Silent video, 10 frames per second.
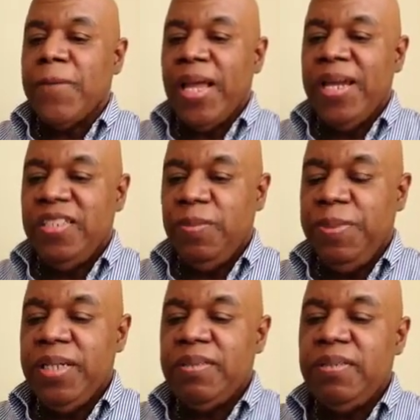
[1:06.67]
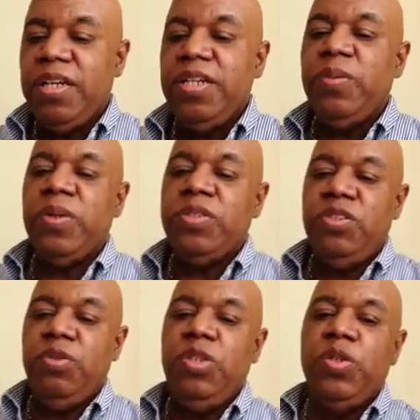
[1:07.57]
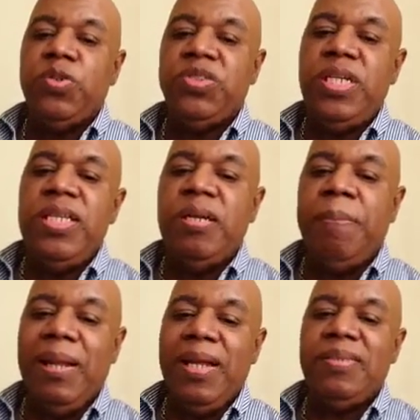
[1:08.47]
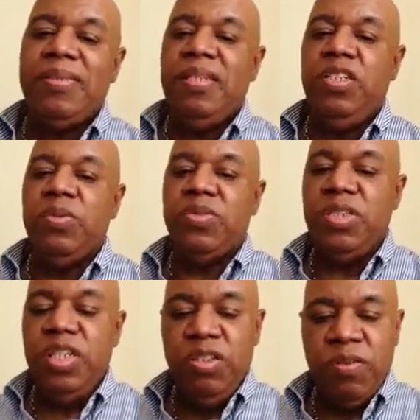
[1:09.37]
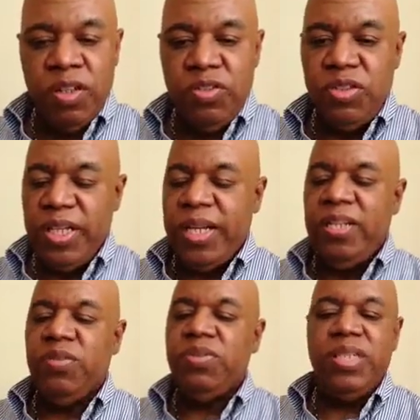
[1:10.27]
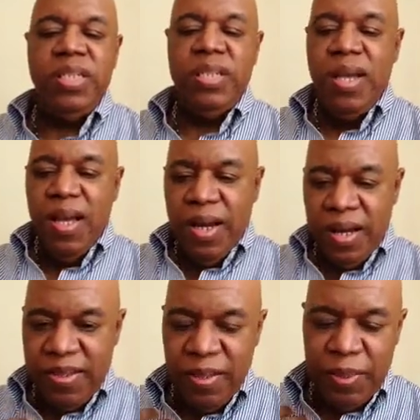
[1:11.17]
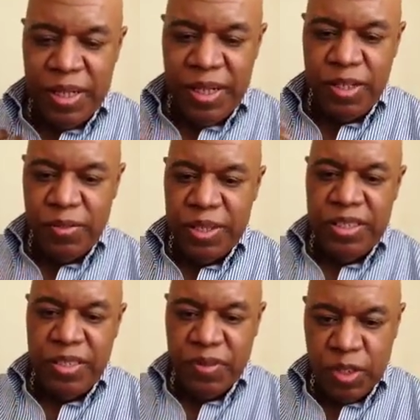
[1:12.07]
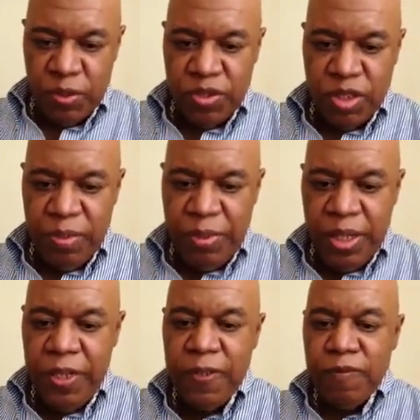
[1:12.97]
And as He begins to tell you what to do, you'll see the blessing, you'll see your understanding, you'll see nothing but increase, even though it's going to be